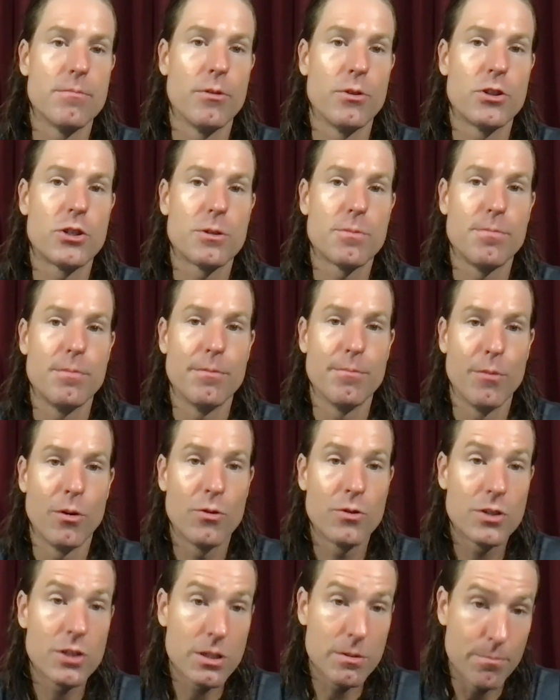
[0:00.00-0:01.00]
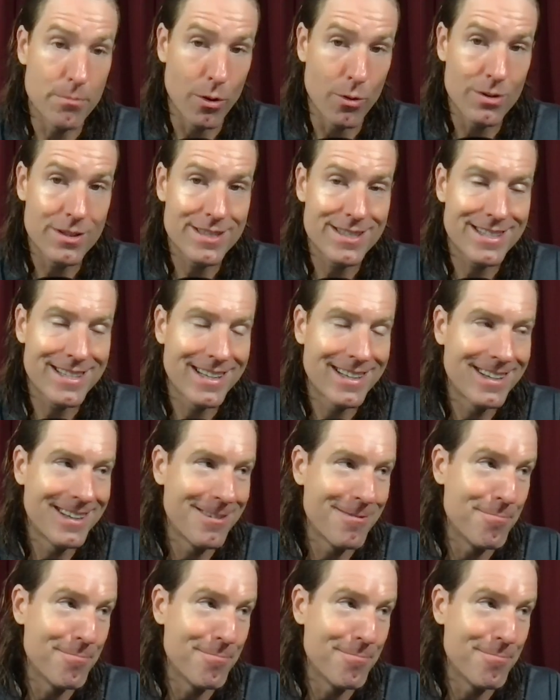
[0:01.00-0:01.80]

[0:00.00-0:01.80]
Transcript: most, most, most,